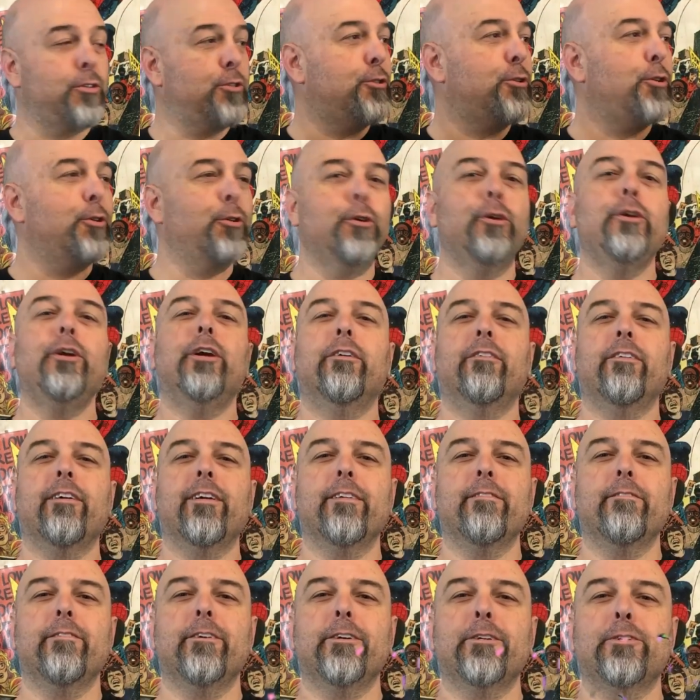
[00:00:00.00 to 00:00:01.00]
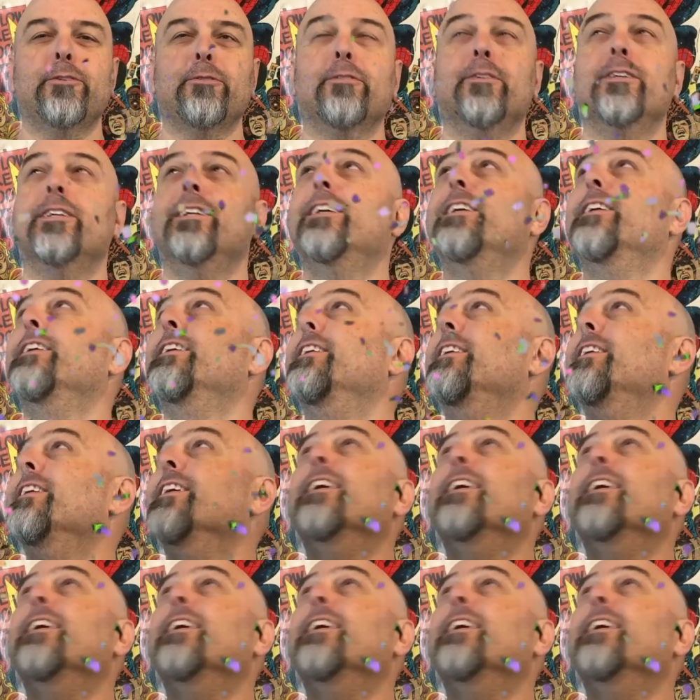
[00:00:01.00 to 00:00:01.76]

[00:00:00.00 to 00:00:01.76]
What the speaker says: 2-year anniversary.